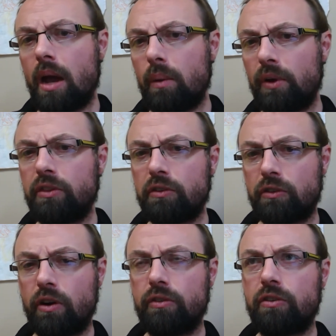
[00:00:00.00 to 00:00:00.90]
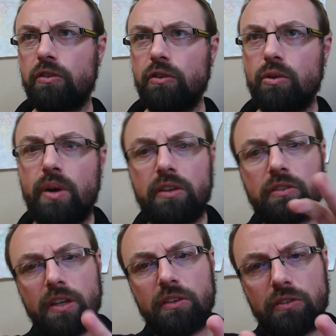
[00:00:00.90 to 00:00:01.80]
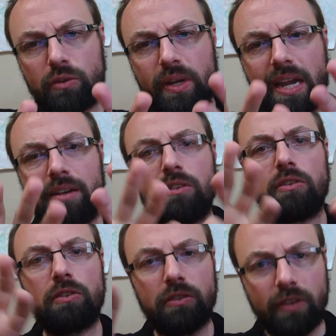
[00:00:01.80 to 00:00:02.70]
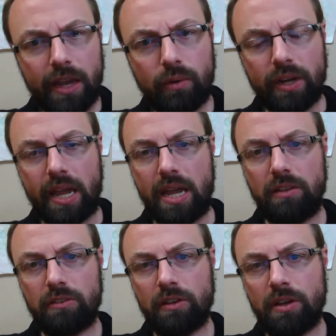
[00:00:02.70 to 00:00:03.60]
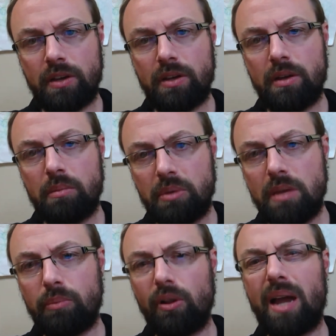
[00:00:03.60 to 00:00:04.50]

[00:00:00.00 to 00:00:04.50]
And what this serves to do is to, again, segregate people.